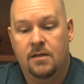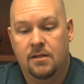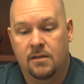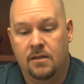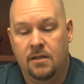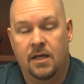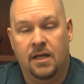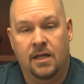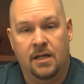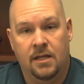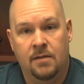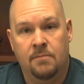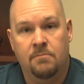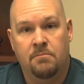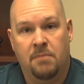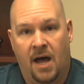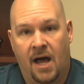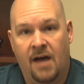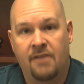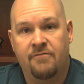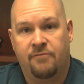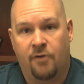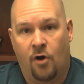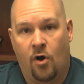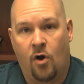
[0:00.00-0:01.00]
Then
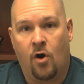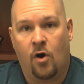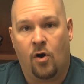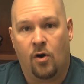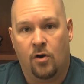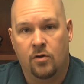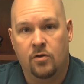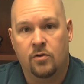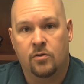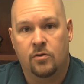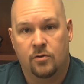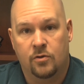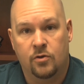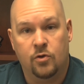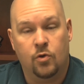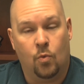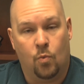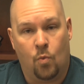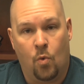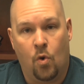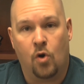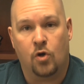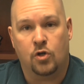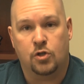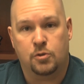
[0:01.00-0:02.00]
by far the
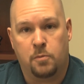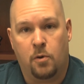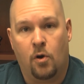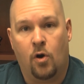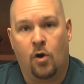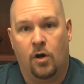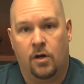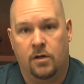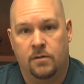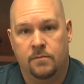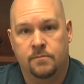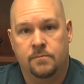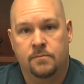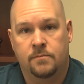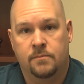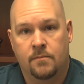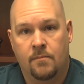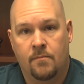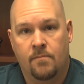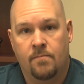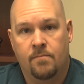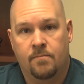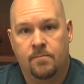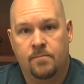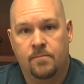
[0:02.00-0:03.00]
worst part,
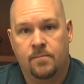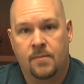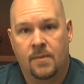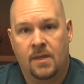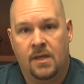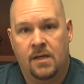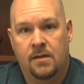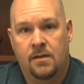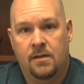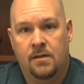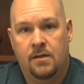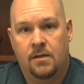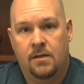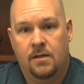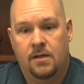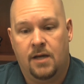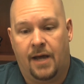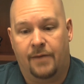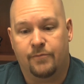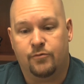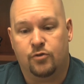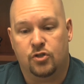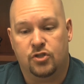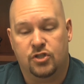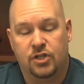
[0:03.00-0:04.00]

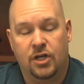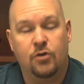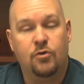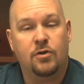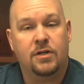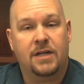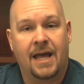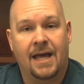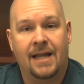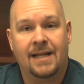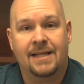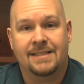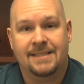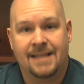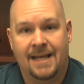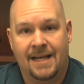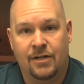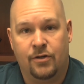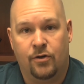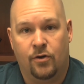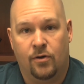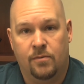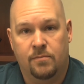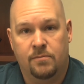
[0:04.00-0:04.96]
after Cedric Alexander